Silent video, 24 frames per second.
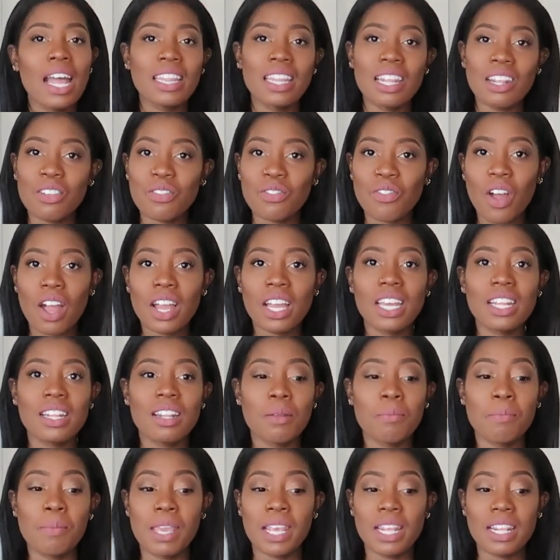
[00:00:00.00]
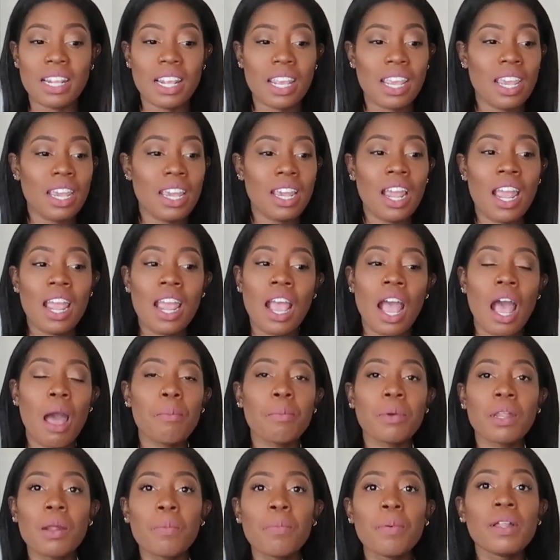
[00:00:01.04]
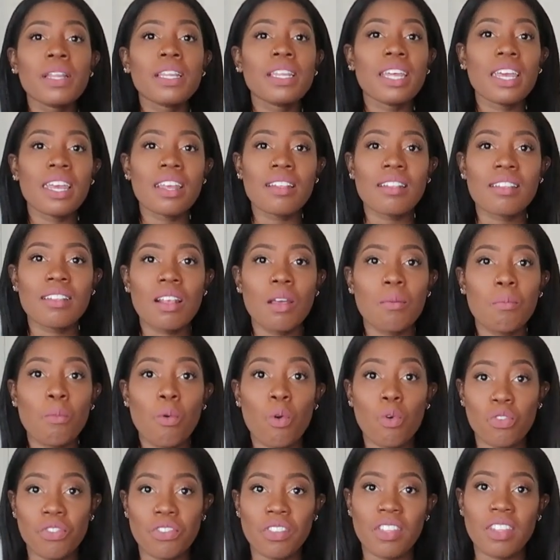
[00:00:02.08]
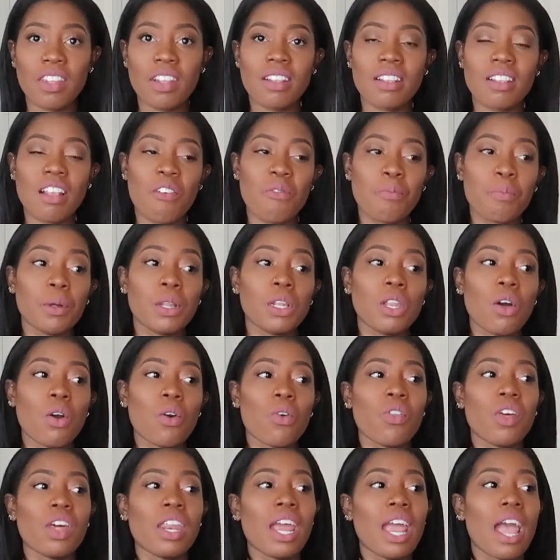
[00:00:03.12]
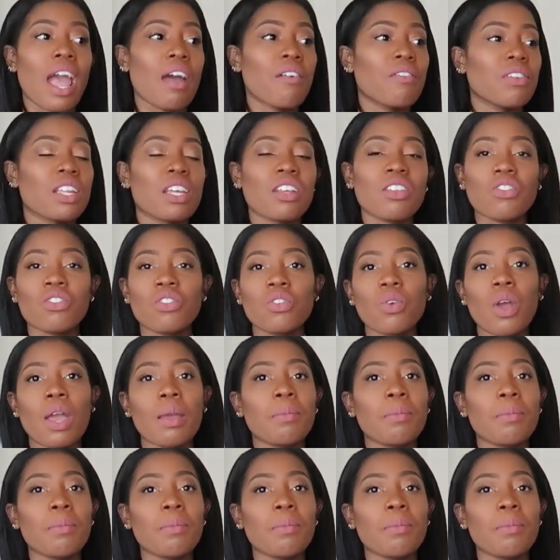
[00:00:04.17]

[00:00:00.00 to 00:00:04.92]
This rug is amazing. I'm gonna put links to most of the stuff below that I have links to.